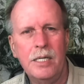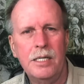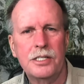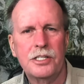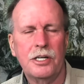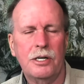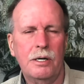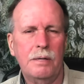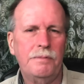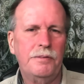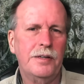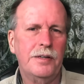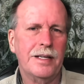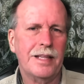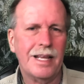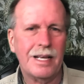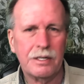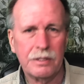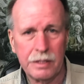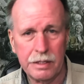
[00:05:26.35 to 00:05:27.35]
So hopefully
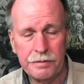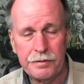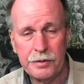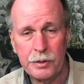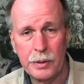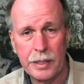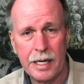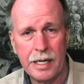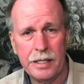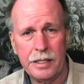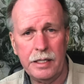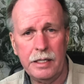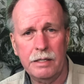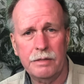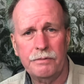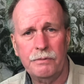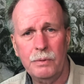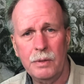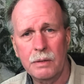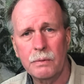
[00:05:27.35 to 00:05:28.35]
that'll give you an idea
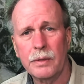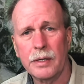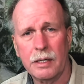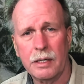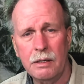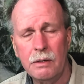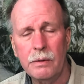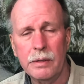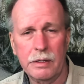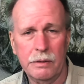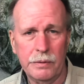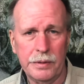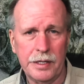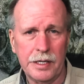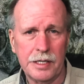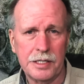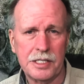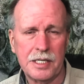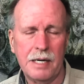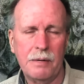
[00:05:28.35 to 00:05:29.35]
of where we're going with this.